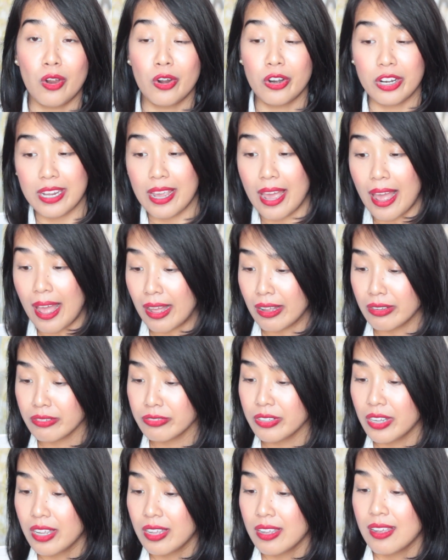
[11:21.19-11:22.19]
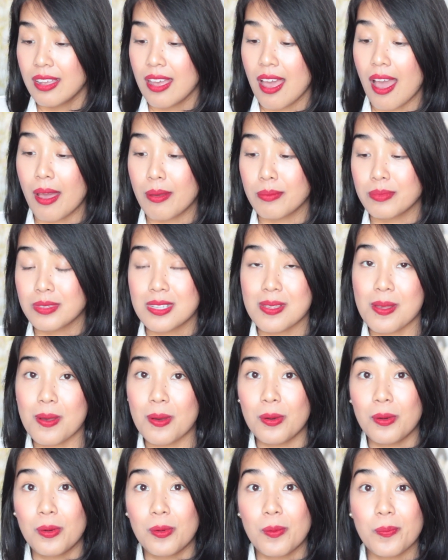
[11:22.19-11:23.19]
already have, um,
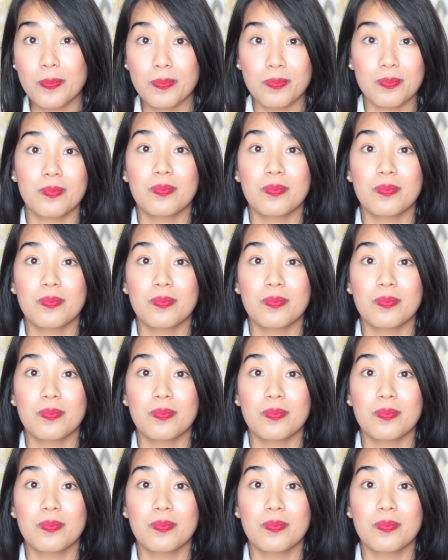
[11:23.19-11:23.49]
so